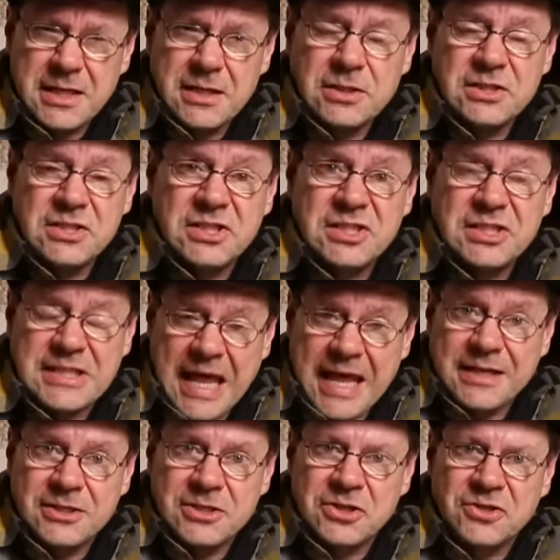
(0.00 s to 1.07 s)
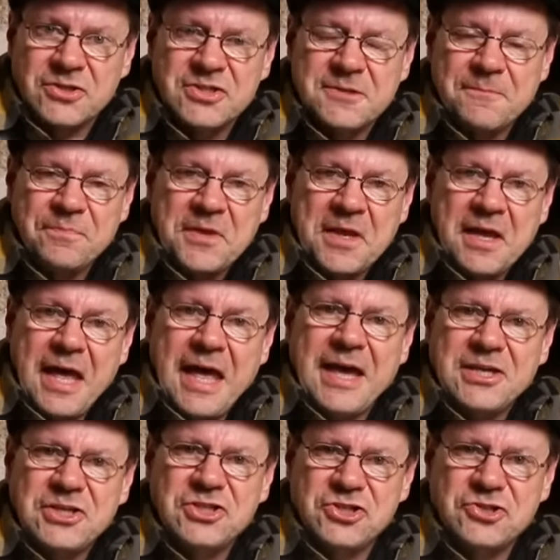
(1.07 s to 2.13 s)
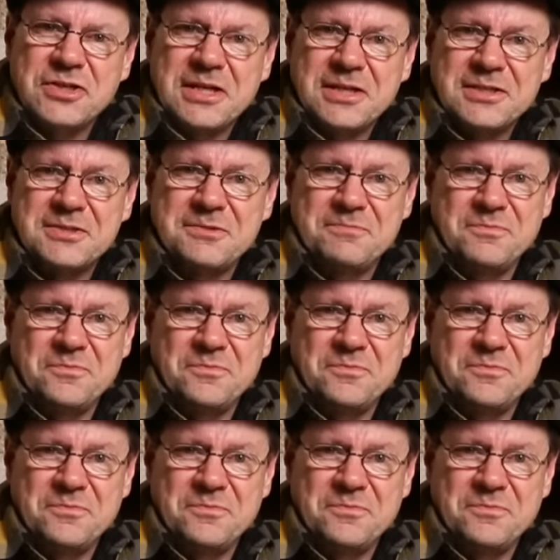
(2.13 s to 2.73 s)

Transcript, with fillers: at standard high street